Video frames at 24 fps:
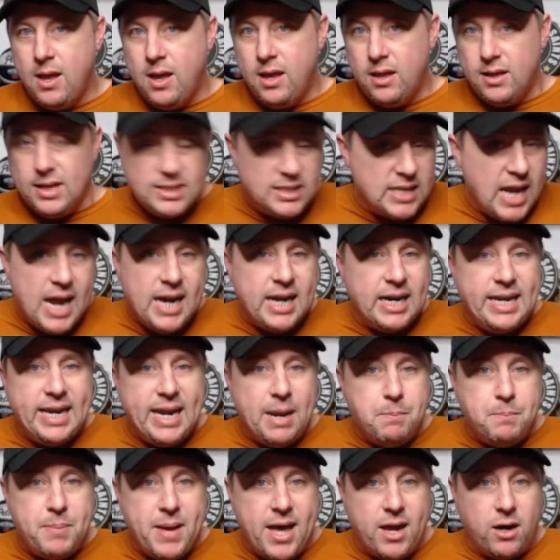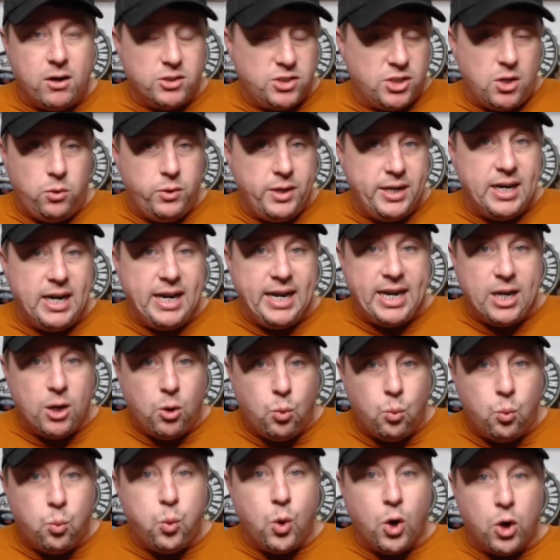It's not going to get better. It's only going to get
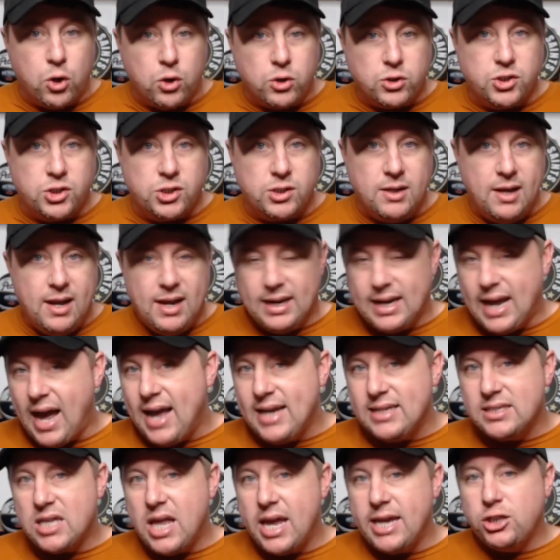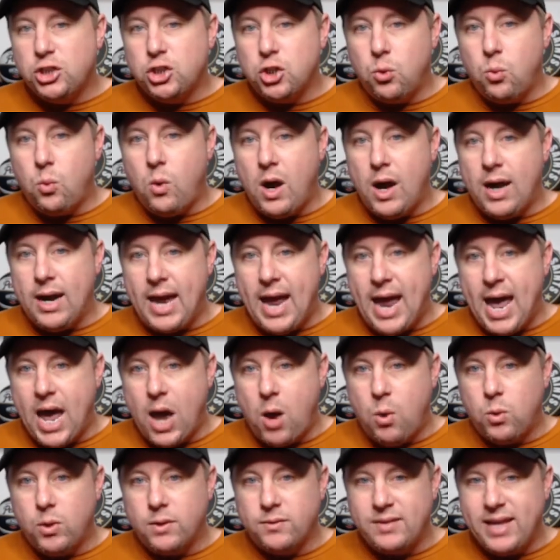worse. Guys like Juwan
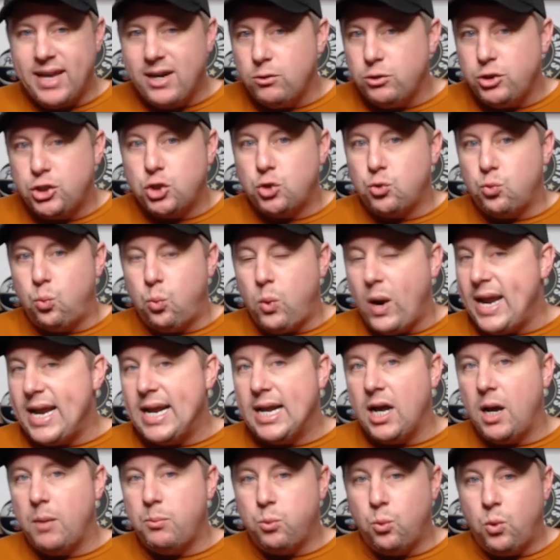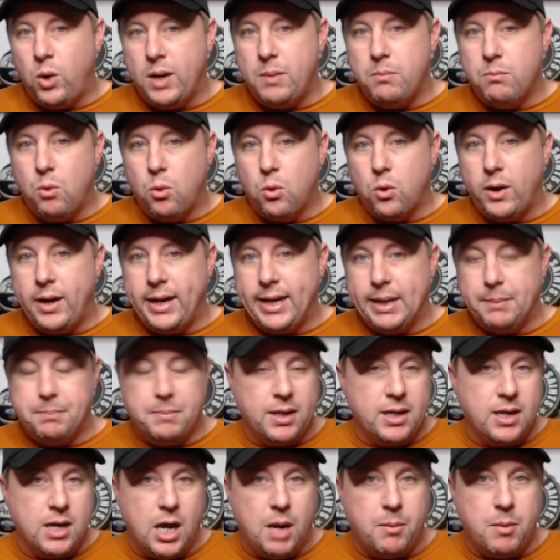Howard, they don't just wake up one morning and
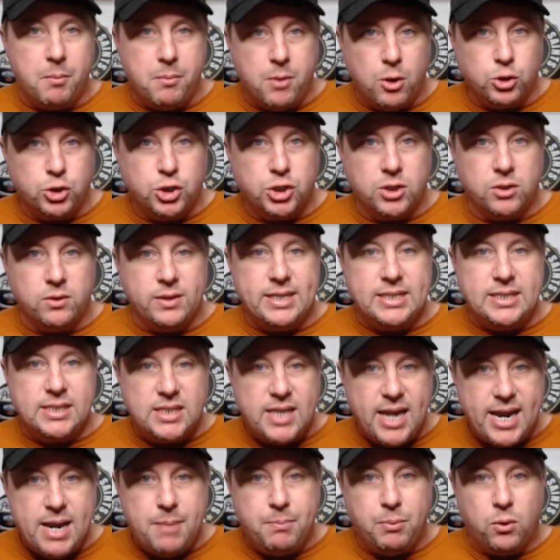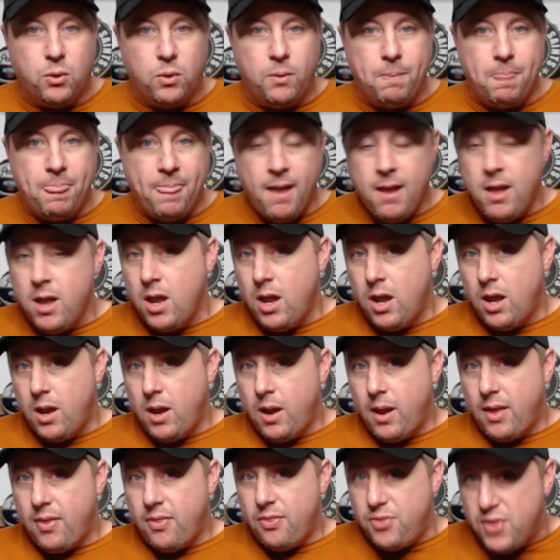become emotionally stable.
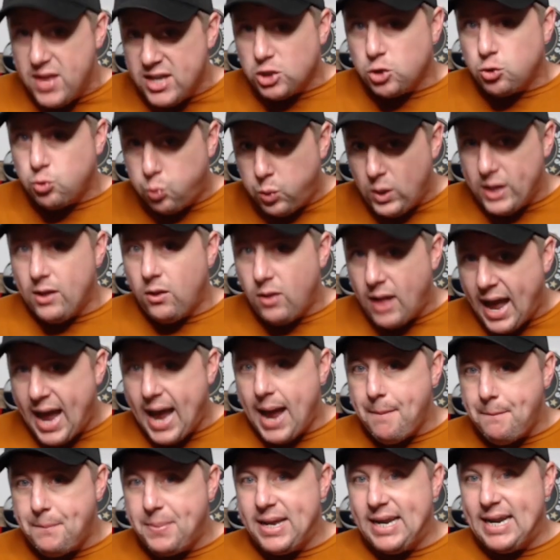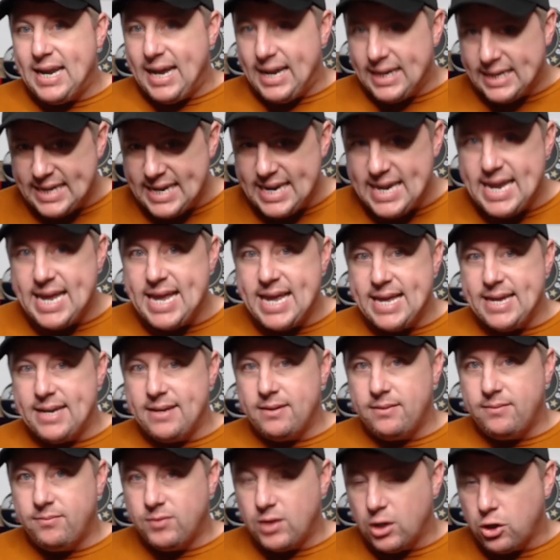This will happen
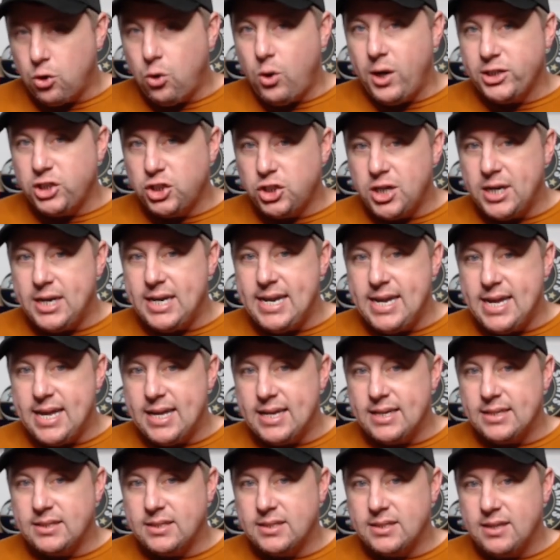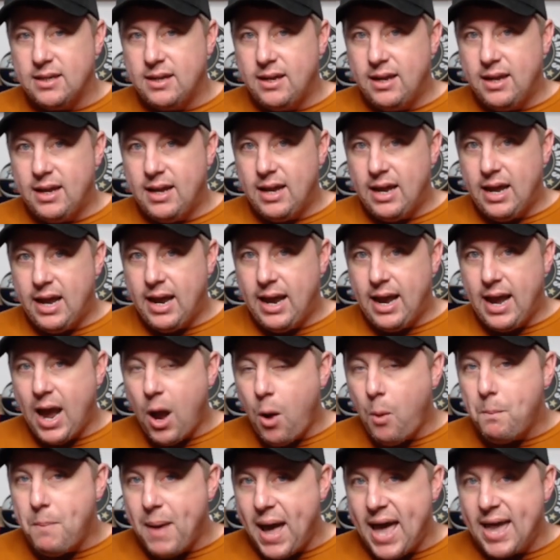again. The question is, how
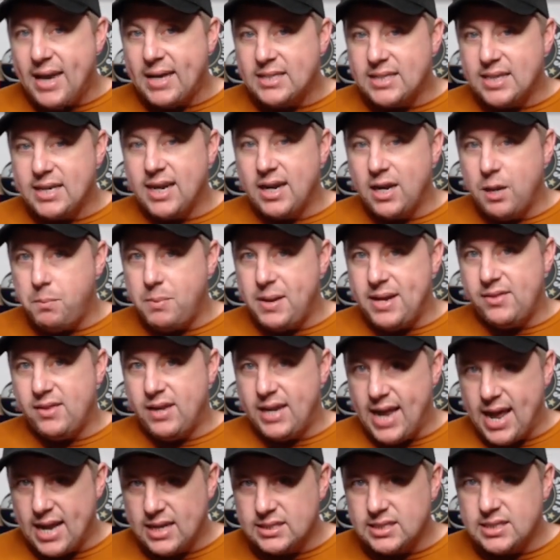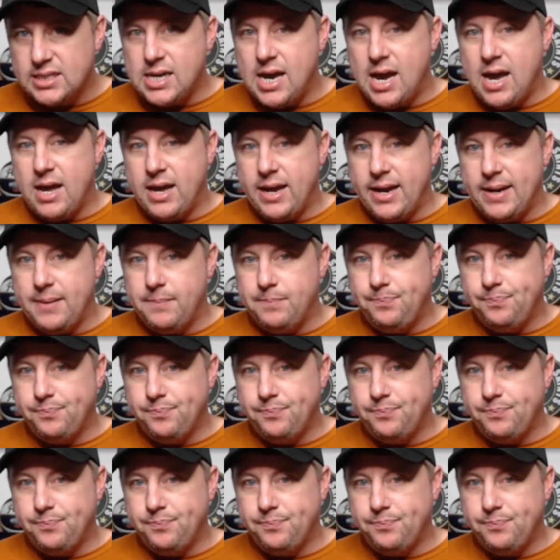bad is it going to be the next time?